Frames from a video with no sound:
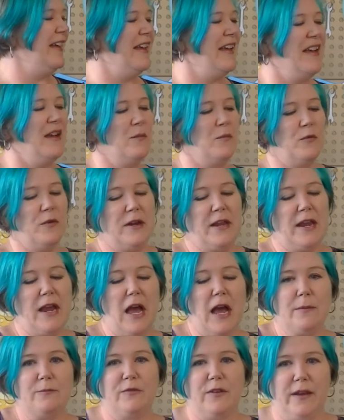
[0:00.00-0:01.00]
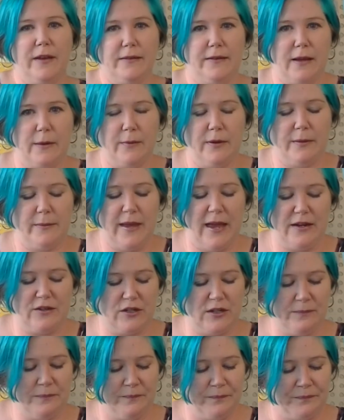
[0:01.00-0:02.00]
Pretty obvious, I would imagine.
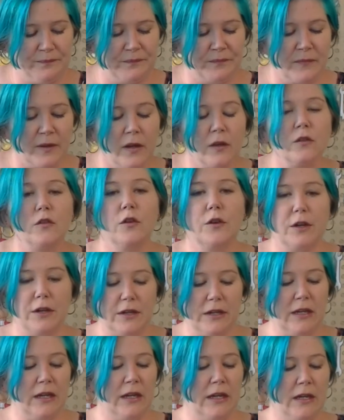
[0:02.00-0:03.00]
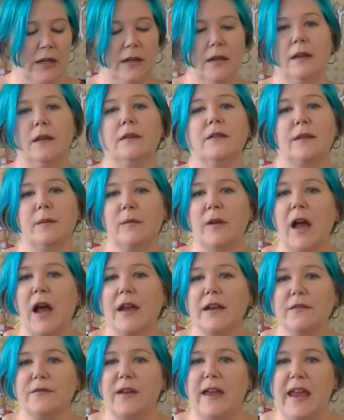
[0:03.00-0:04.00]
You're going to need some kind
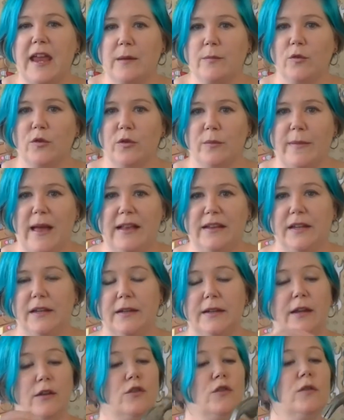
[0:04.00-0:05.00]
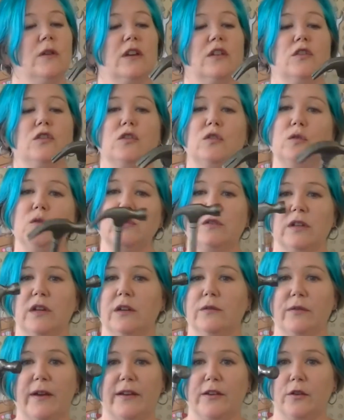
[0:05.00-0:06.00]
of a hammer or mallet. Now, you can use a
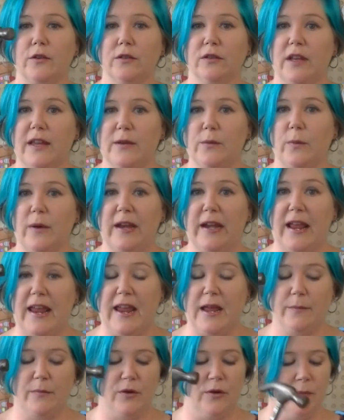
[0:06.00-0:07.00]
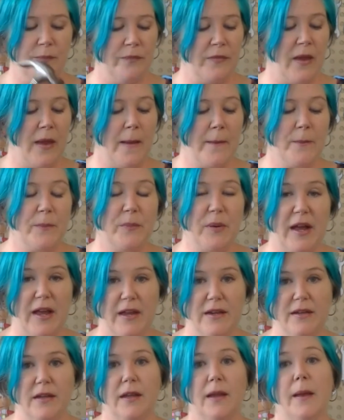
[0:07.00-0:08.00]
regular lightweight hammer,
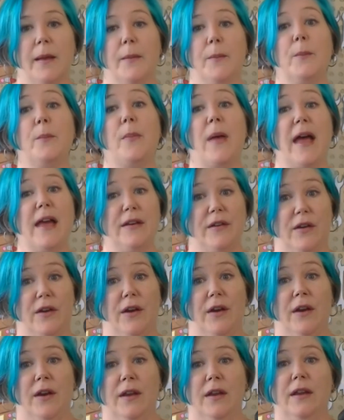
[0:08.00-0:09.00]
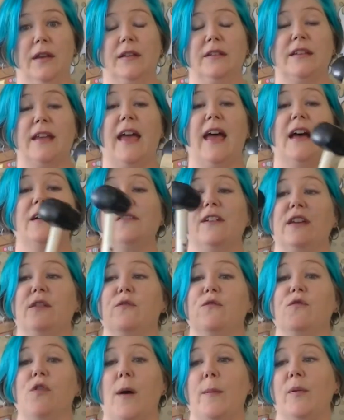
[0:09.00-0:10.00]
but better to have a
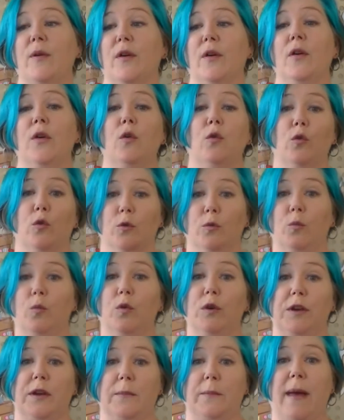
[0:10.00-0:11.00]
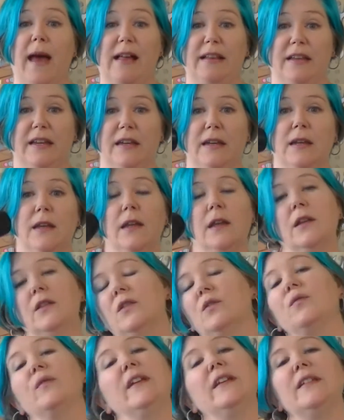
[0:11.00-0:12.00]
rubber or wooden mallet. The
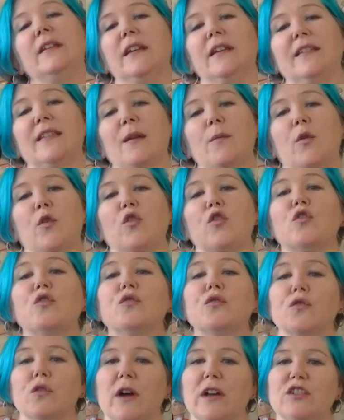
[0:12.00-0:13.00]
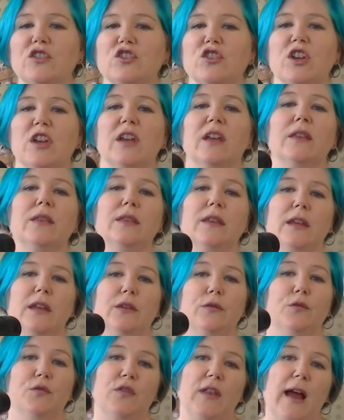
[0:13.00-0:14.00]
reason is they won't crush the
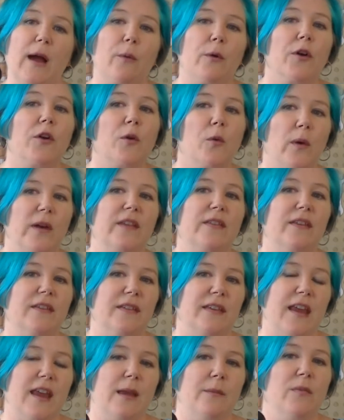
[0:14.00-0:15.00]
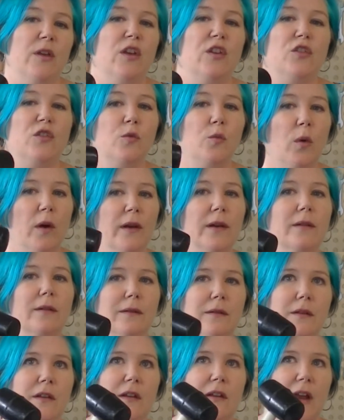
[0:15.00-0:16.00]
flower quite the same. You want
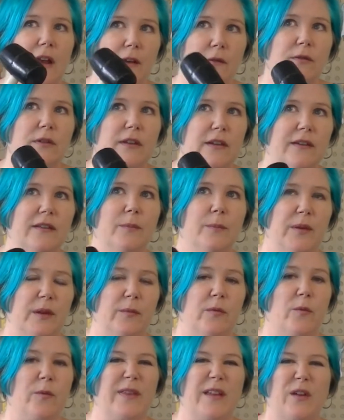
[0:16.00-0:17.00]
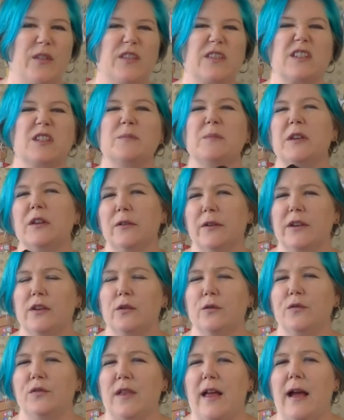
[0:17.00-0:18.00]
to kind of release the pigment without smearing your
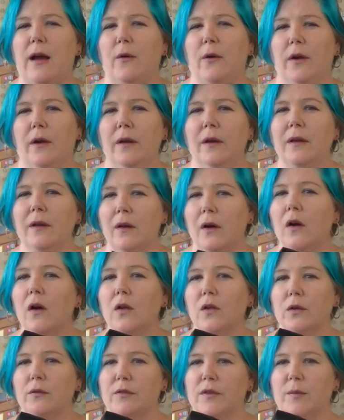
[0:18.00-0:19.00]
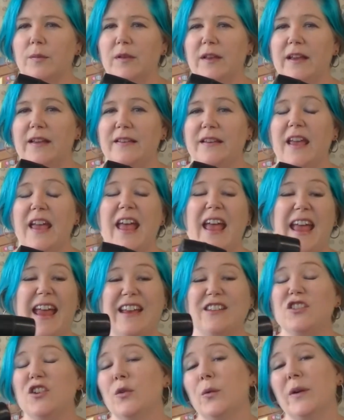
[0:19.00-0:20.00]
flower all over the place. And
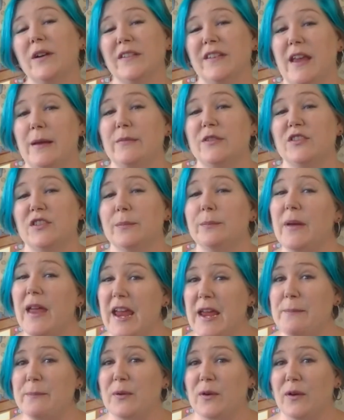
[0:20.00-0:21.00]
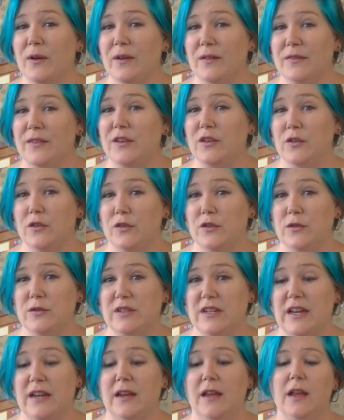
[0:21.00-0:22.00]
you don't want to damage the paper that you're
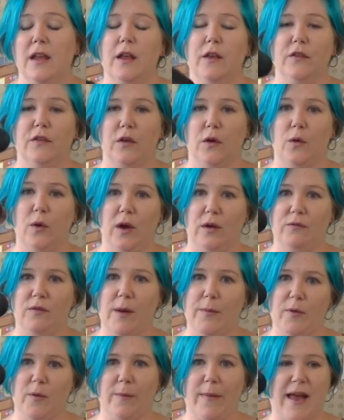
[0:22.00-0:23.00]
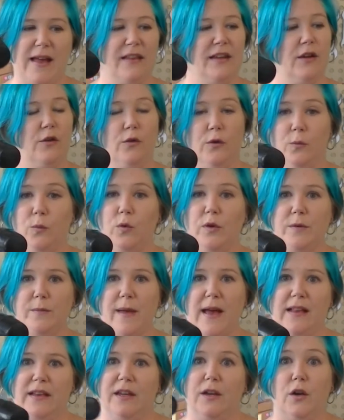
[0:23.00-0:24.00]
using. So a rubber mallet or wooden
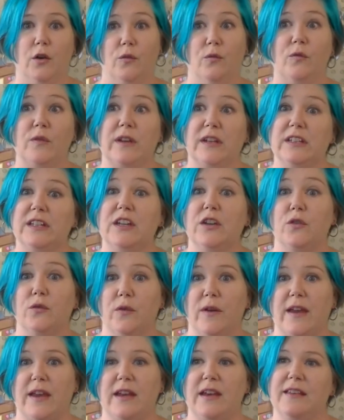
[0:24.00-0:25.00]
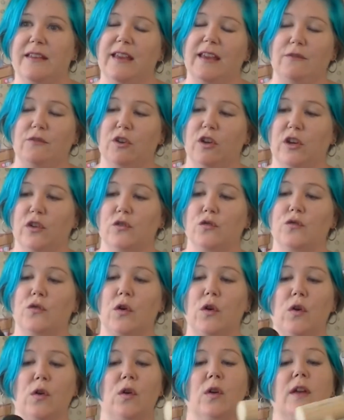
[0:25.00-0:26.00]
mallet are really great. They give you
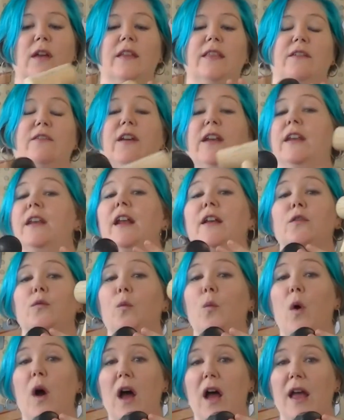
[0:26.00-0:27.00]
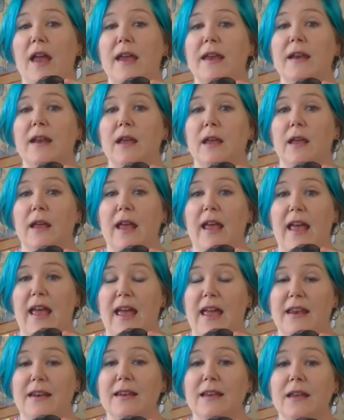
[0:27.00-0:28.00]
control. They've got a nice wide
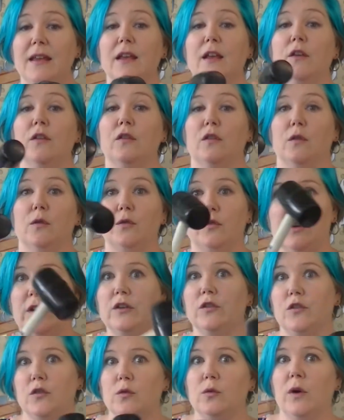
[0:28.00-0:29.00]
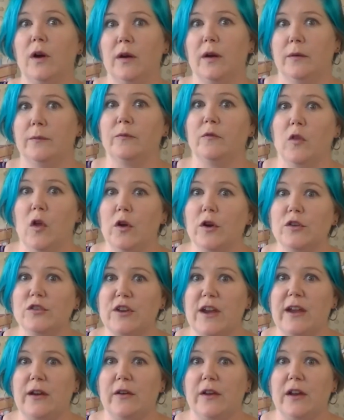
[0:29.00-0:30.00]
head, so you can do a large
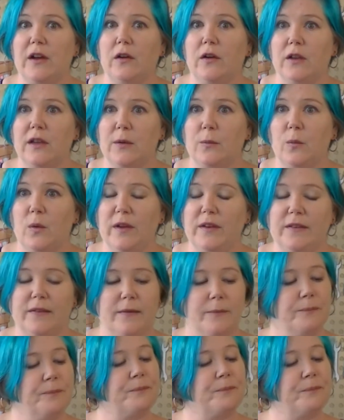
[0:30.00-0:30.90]
area all at once.